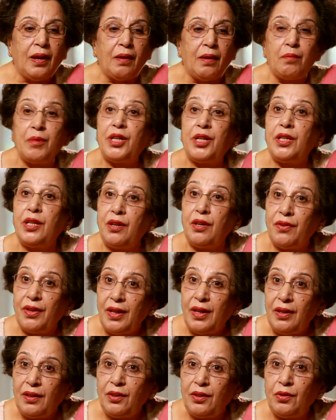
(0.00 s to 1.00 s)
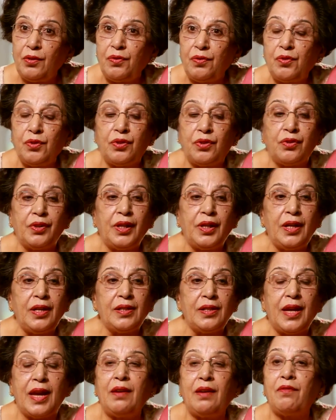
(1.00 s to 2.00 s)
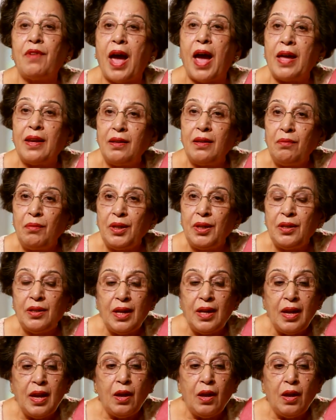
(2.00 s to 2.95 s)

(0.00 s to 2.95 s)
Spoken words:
material, you have to create environment